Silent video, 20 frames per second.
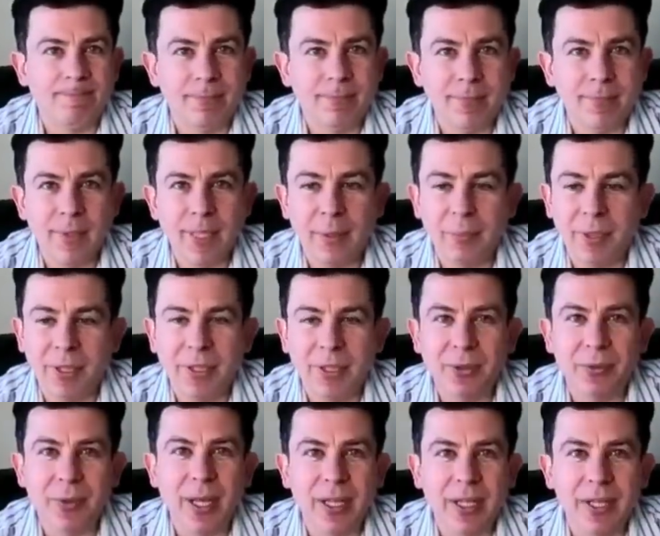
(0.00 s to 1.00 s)
I mean, you're
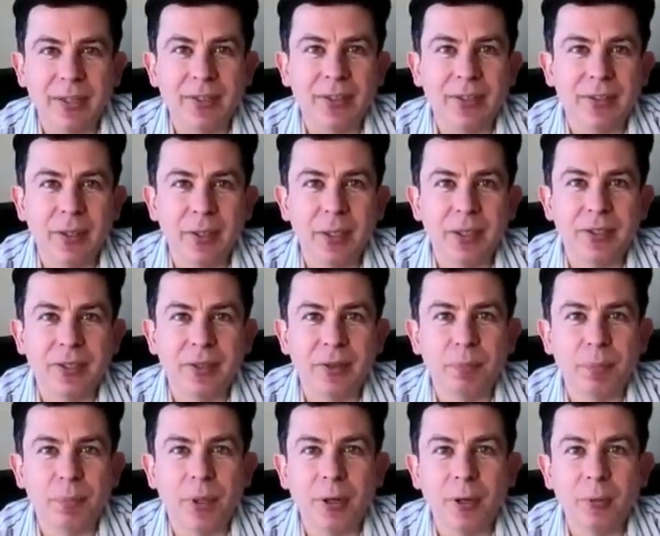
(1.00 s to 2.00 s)
right. It's a, it's a
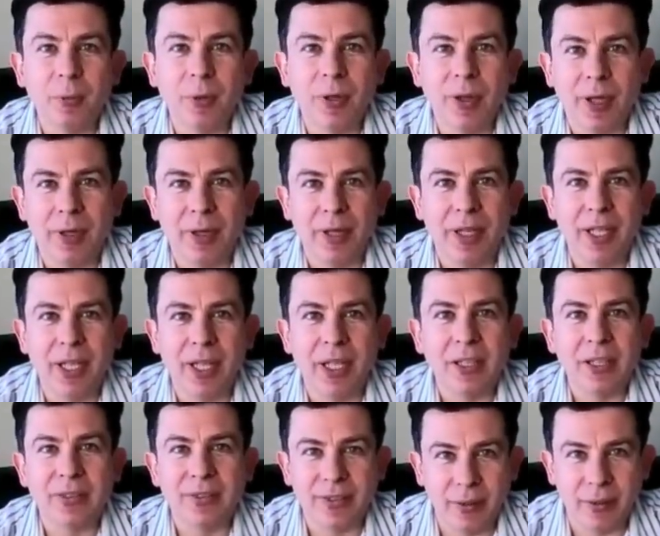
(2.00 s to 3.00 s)
problem without any
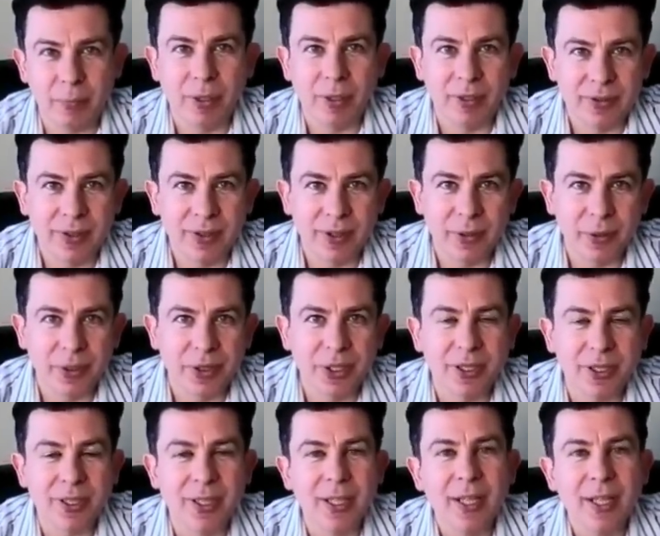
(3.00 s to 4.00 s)
simple
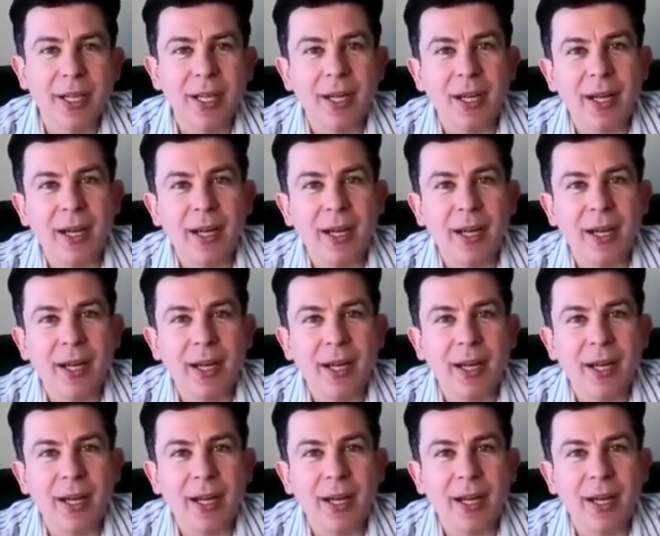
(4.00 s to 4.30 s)
solution. Yeah.